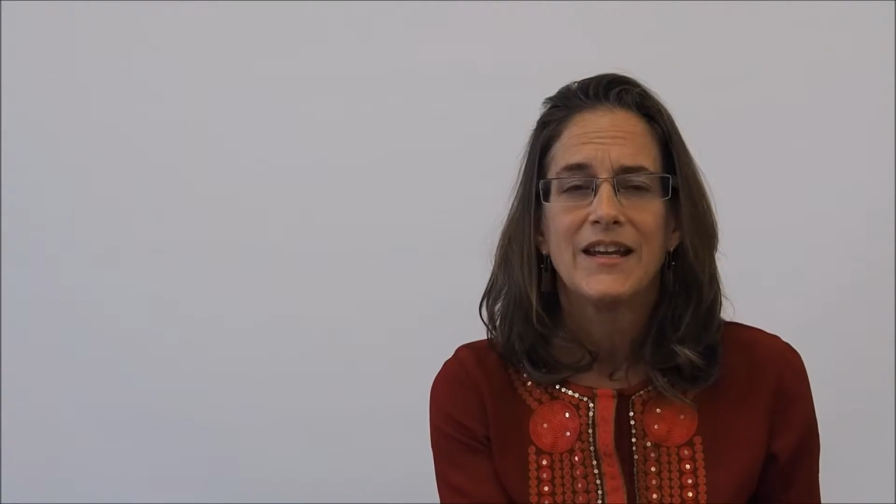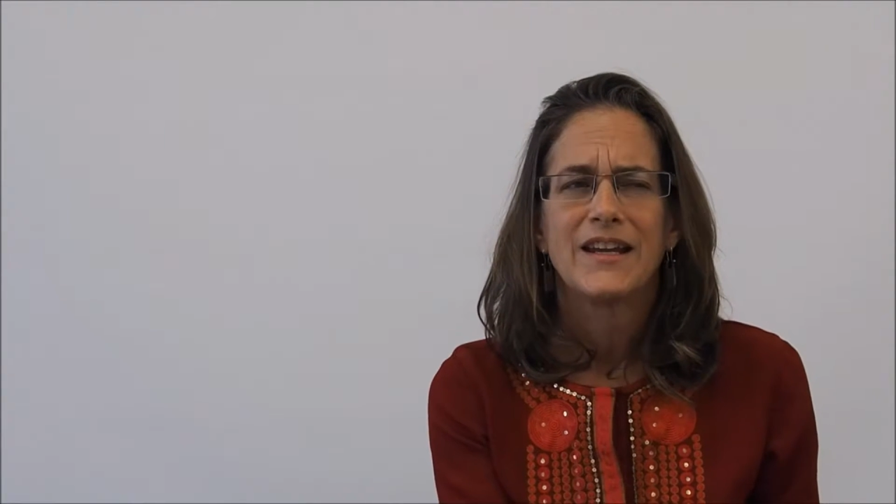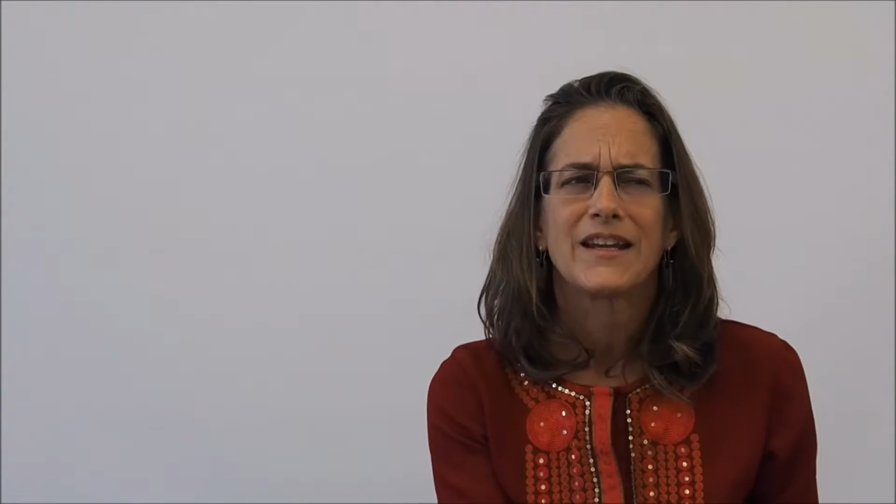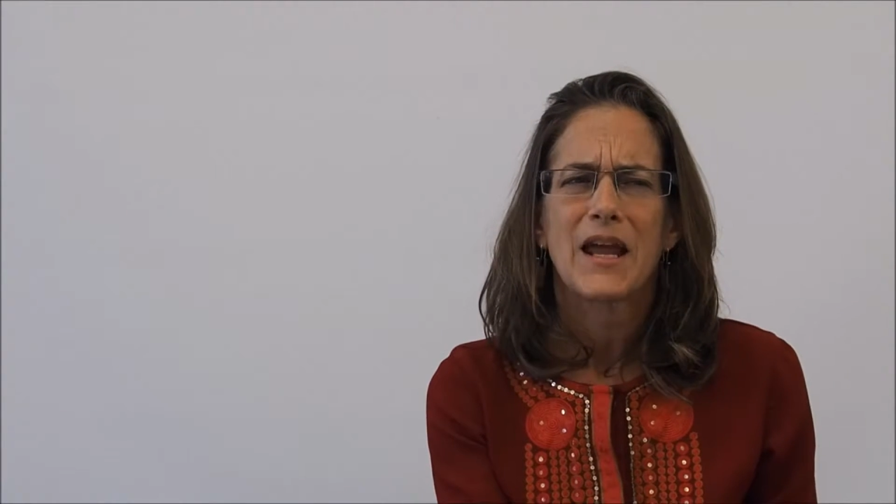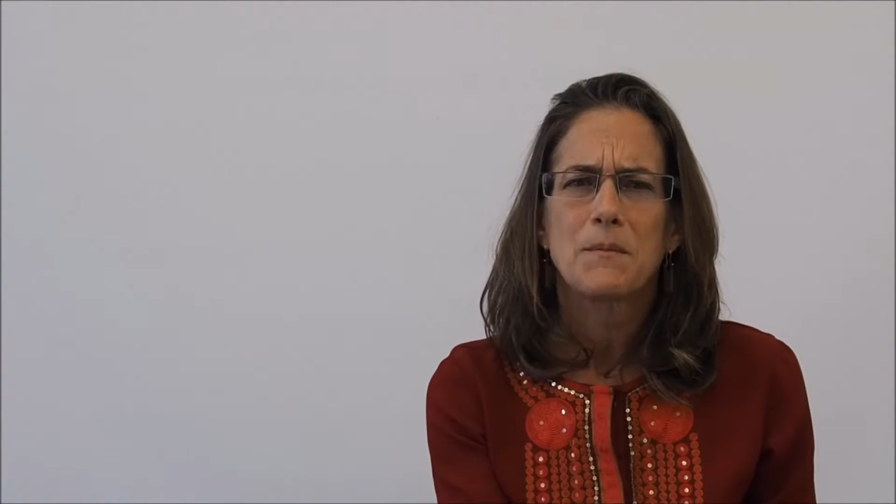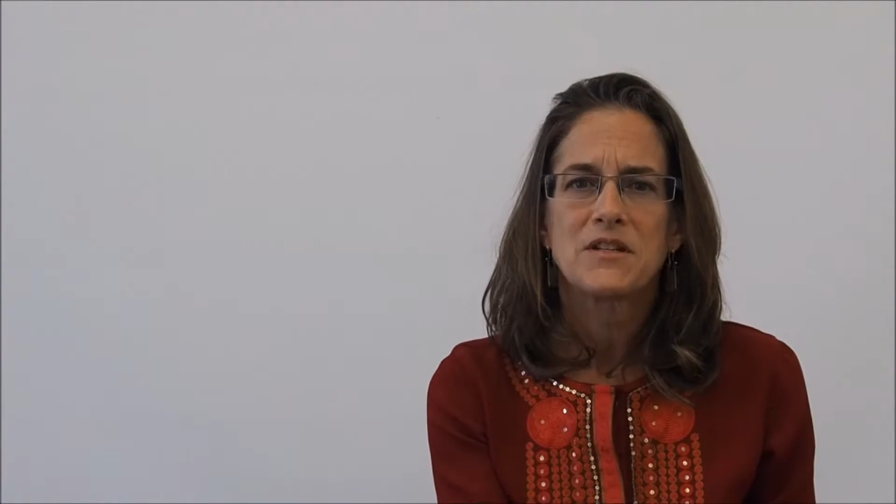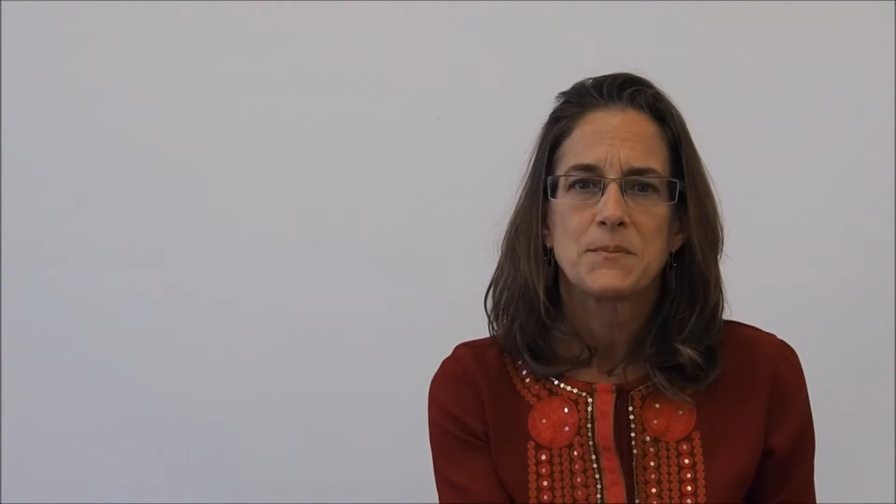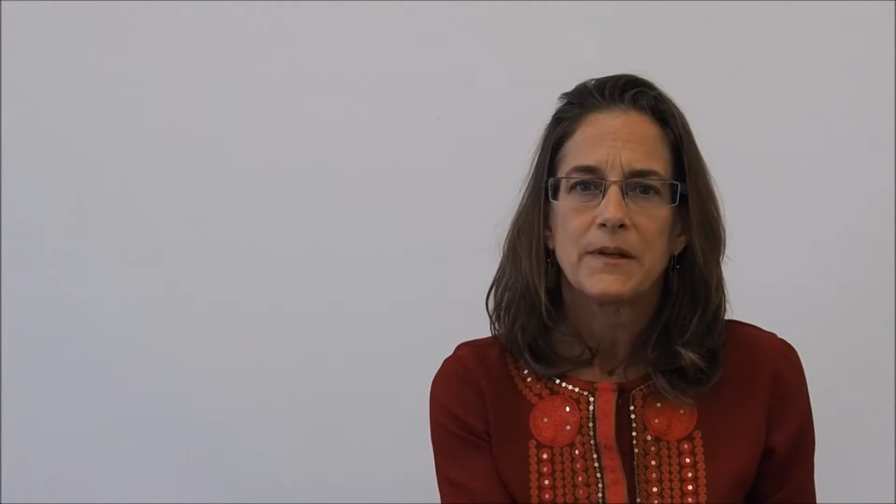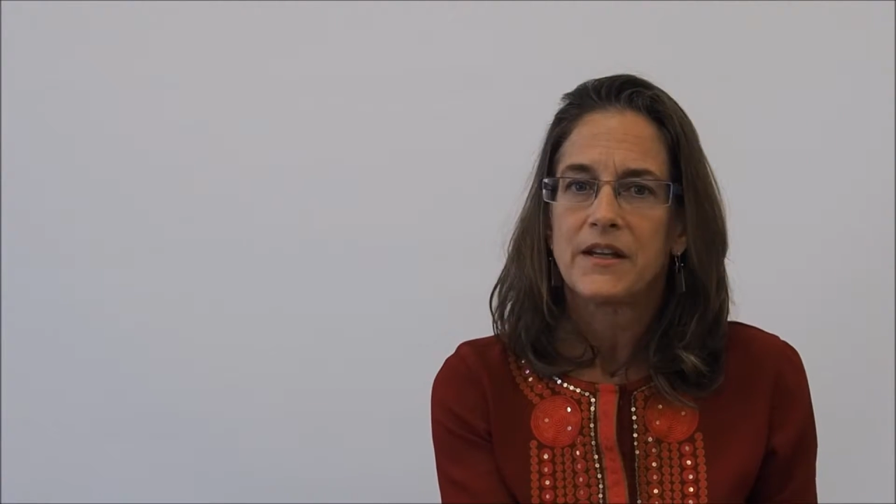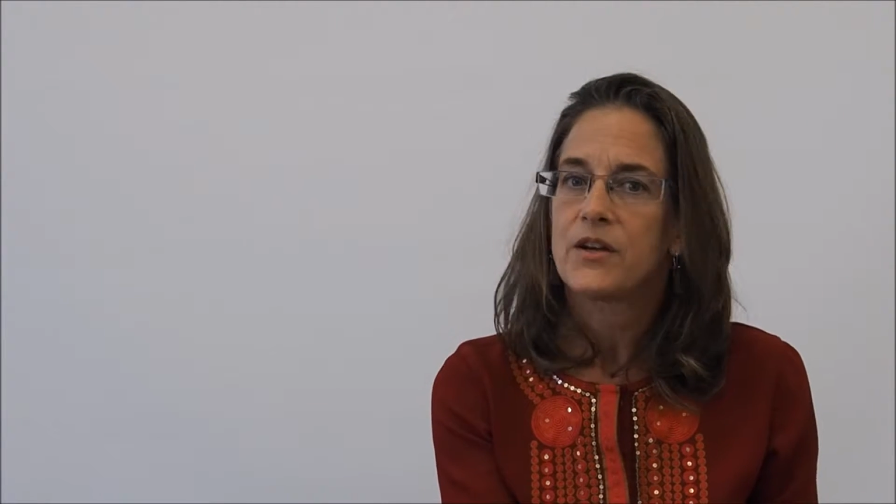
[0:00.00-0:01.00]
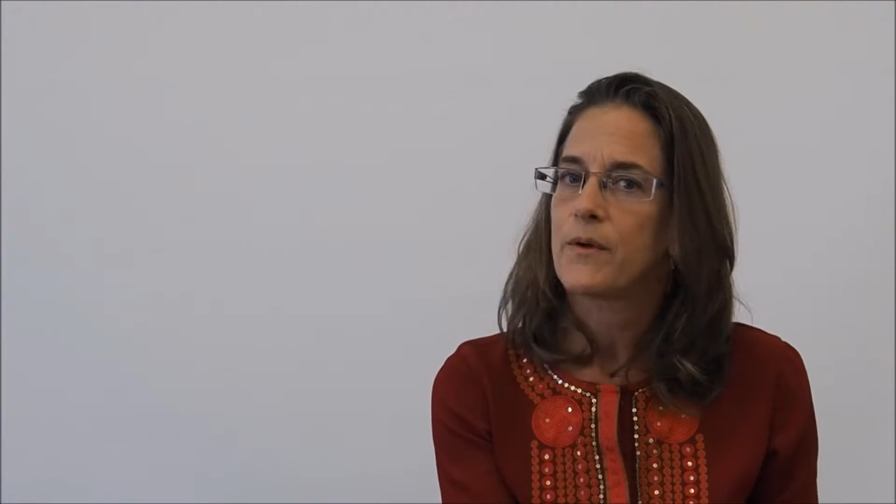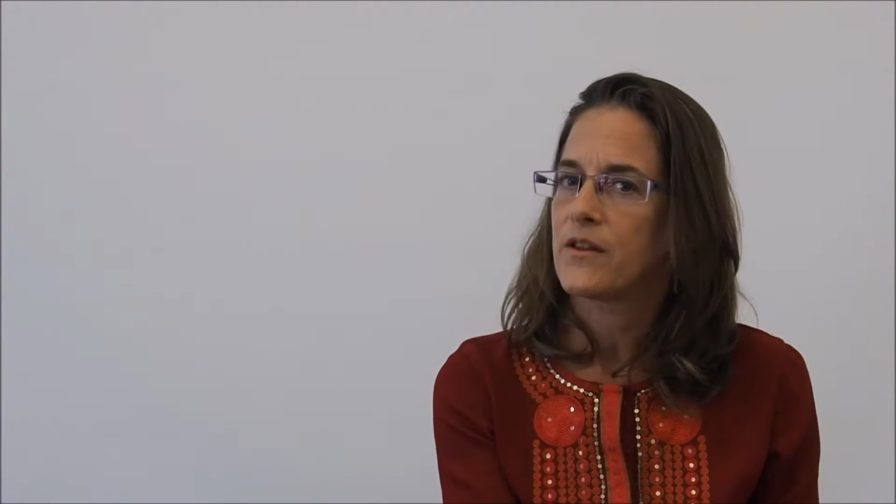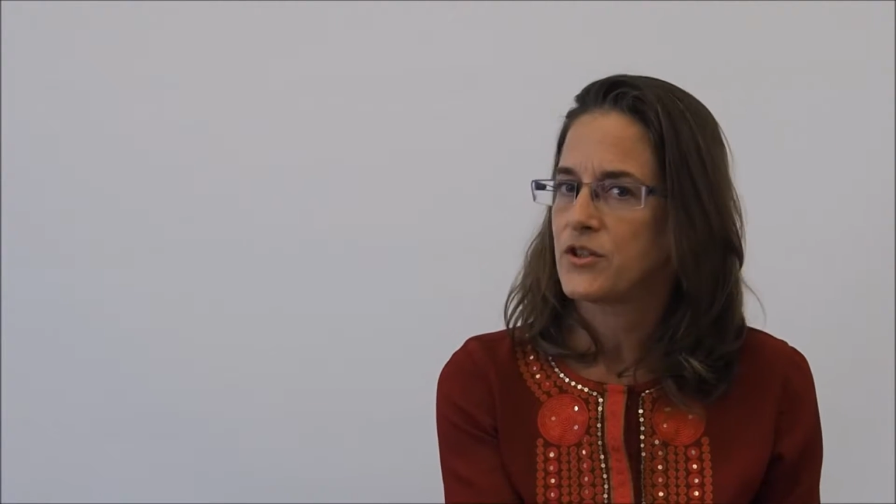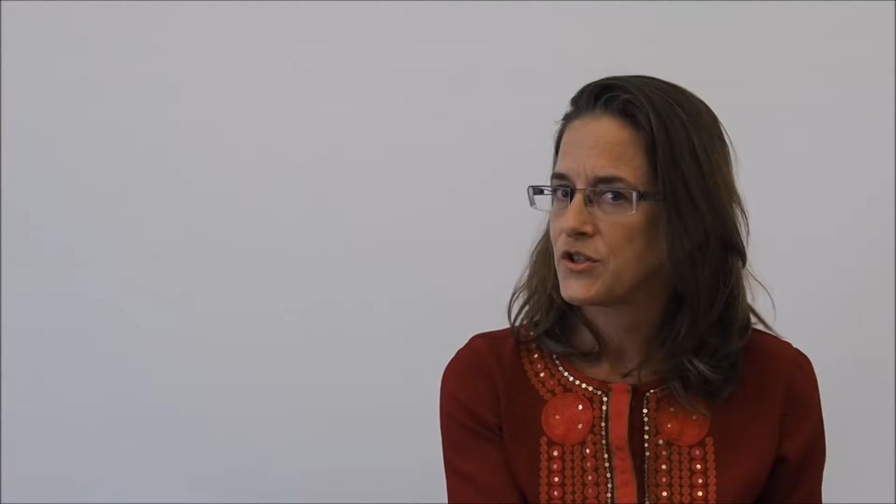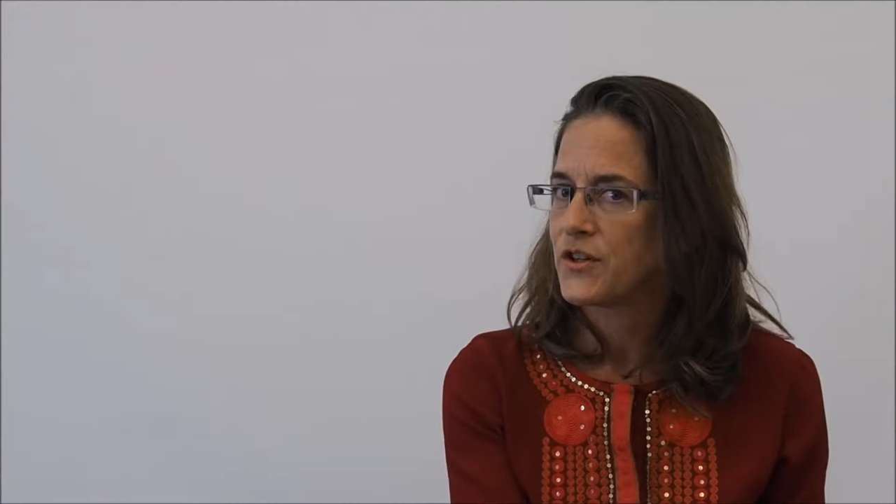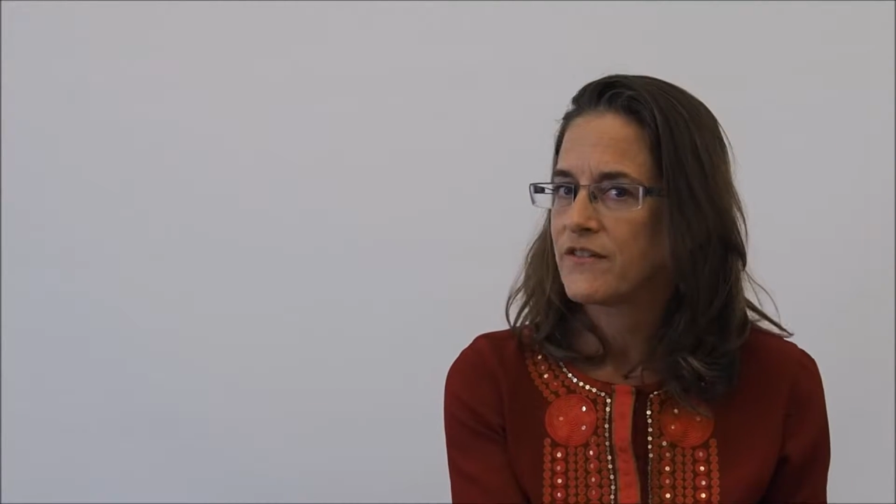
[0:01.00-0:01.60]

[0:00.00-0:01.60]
It came into being around the turn